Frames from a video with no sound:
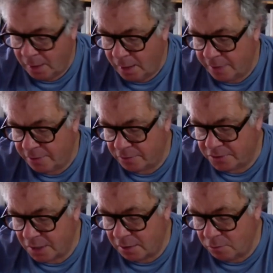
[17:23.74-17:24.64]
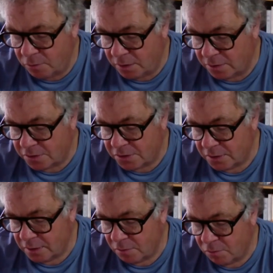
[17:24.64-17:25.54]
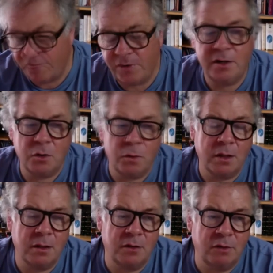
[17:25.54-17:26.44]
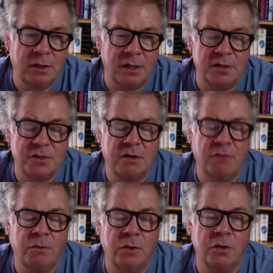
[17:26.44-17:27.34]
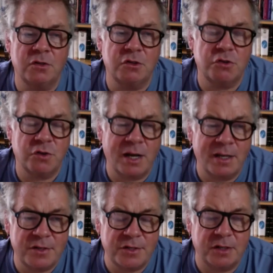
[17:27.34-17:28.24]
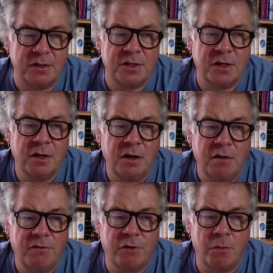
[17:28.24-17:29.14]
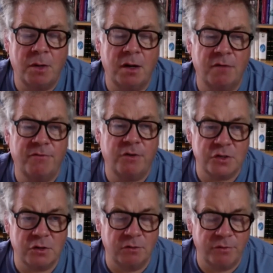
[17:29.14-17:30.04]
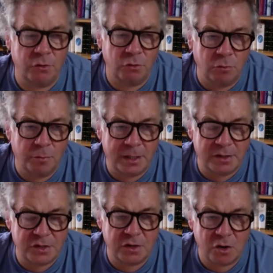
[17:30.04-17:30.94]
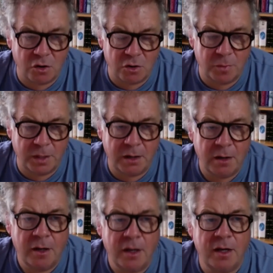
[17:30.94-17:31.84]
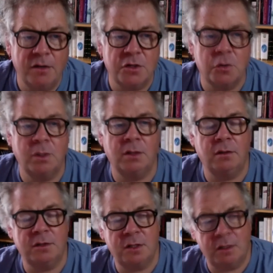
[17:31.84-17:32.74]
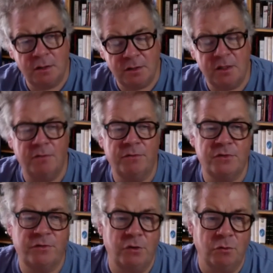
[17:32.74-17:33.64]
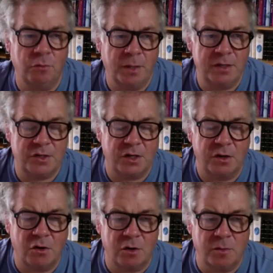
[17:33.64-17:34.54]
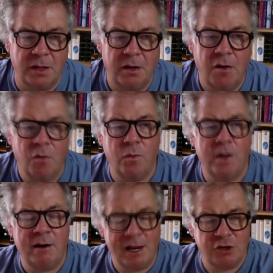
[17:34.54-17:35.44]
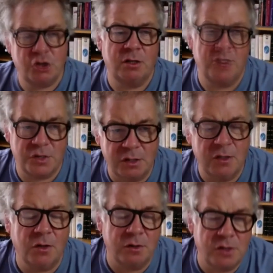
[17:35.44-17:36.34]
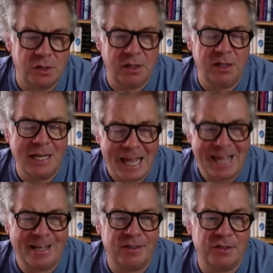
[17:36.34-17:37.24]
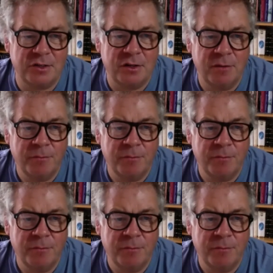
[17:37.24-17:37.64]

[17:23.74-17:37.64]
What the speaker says: And the result was we very quickly realized that we're going to transit from a fossil fuel-based economy into an alternative fuel-based economy. We are actually still going to need gas